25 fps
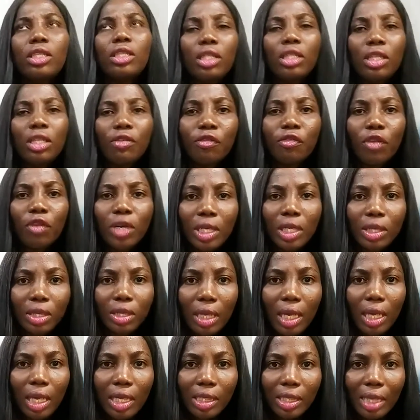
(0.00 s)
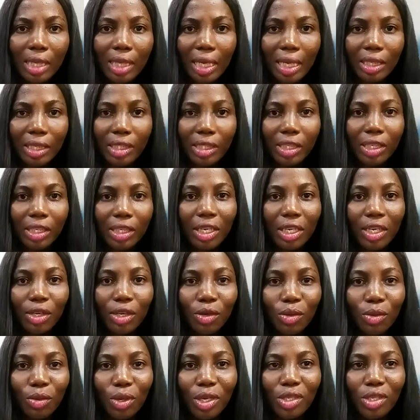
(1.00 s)
the funny thing is that, you
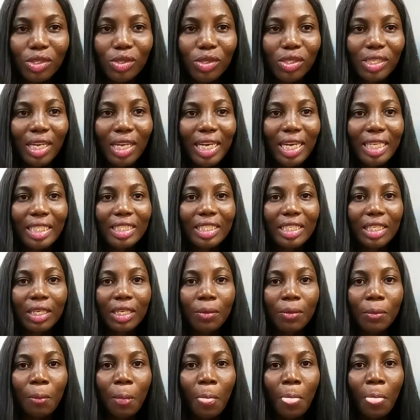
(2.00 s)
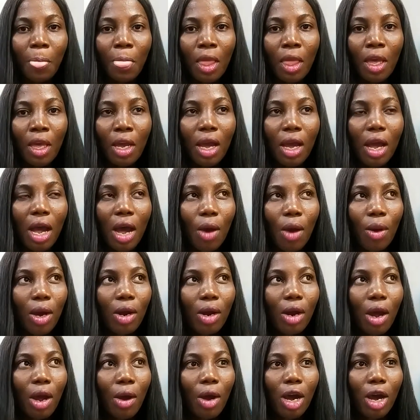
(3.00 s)
know, society our,
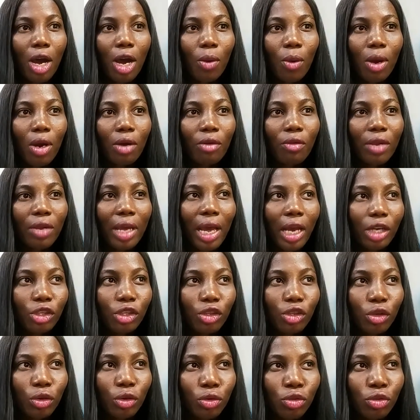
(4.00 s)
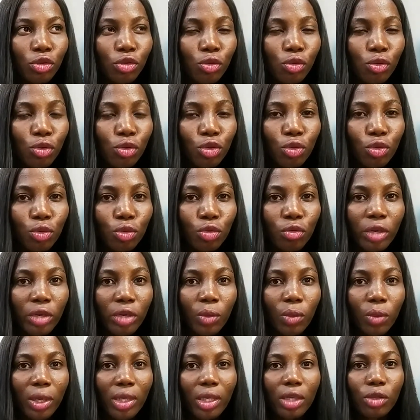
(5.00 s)
our, our reaction to
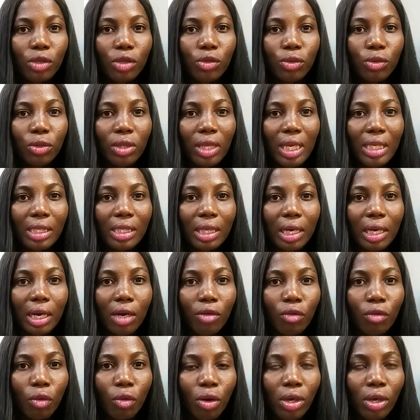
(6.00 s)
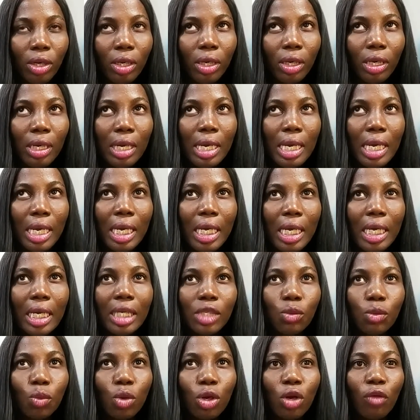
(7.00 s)
children when they do things that are wrong
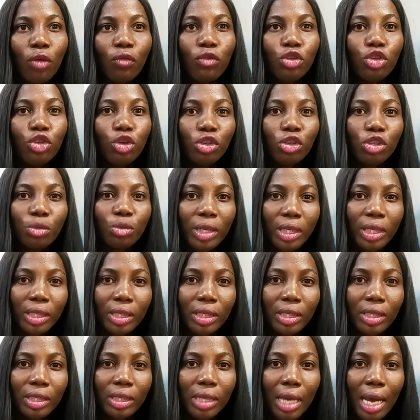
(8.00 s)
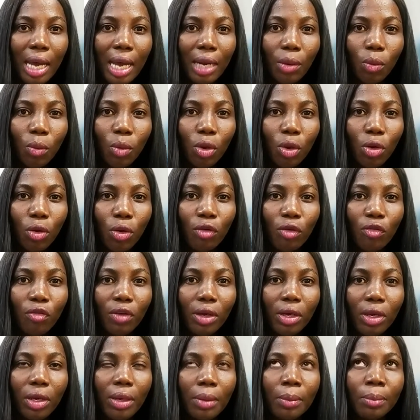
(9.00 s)
is one of judgment and one of
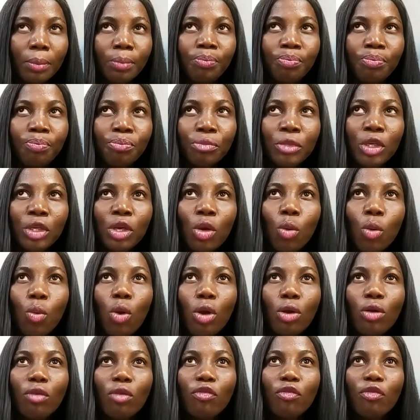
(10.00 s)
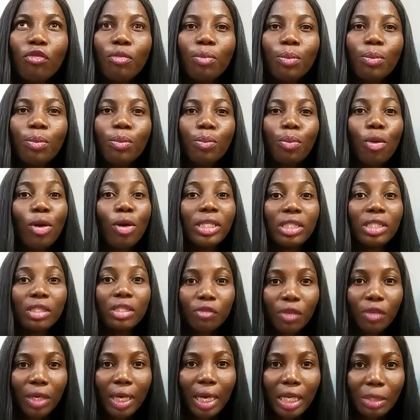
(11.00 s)
um, one of pointing
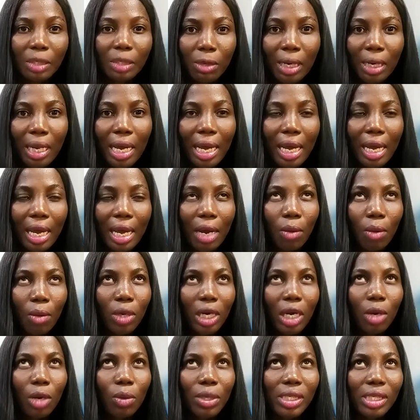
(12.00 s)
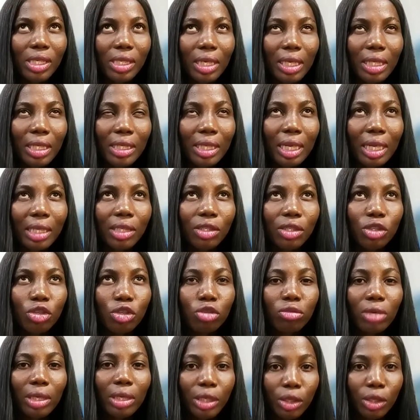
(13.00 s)
fingers. But I, I, what I always say is that
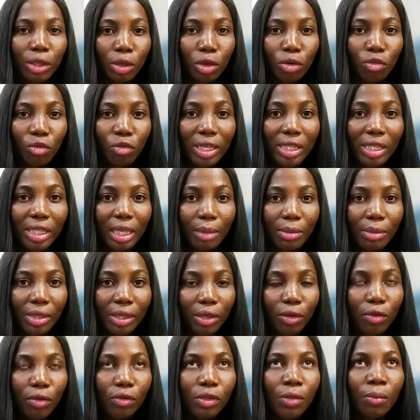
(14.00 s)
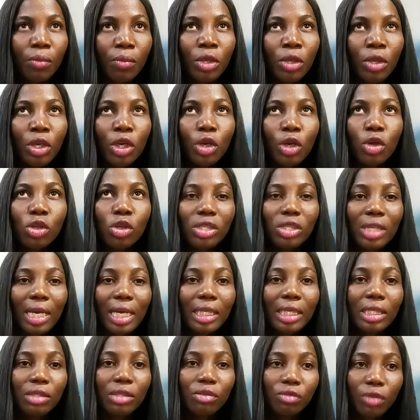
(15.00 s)
children did not raise themselves. You know,
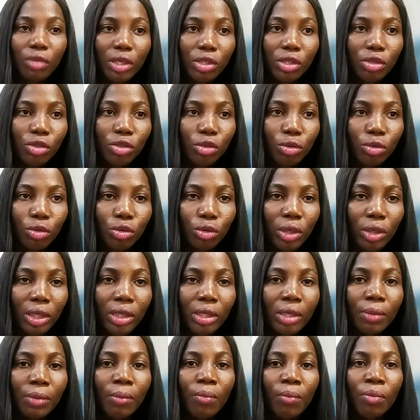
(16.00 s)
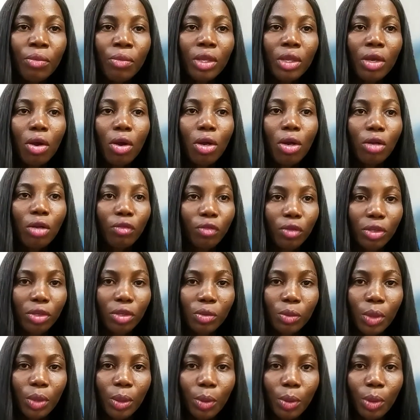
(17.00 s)
society raised children. All of
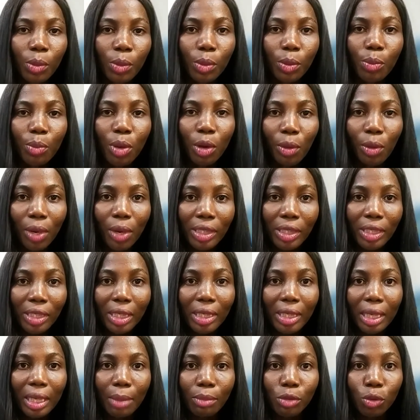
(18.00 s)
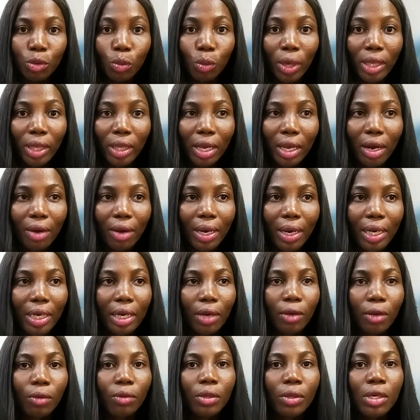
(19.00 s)
us, we, we parented them to where they are right
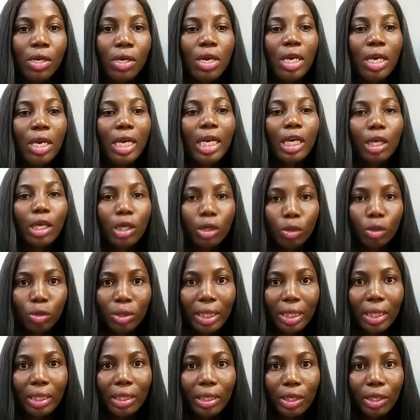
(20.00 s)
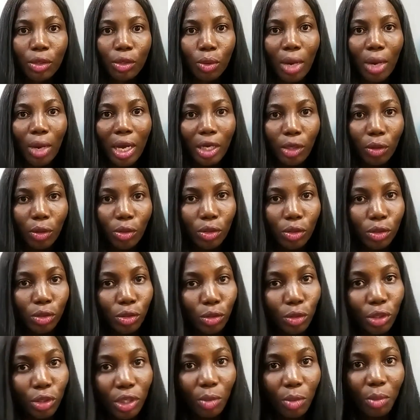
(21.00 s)
now, including, you know, adults on
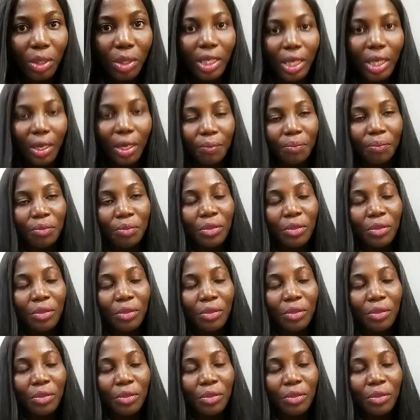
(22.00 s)
social media.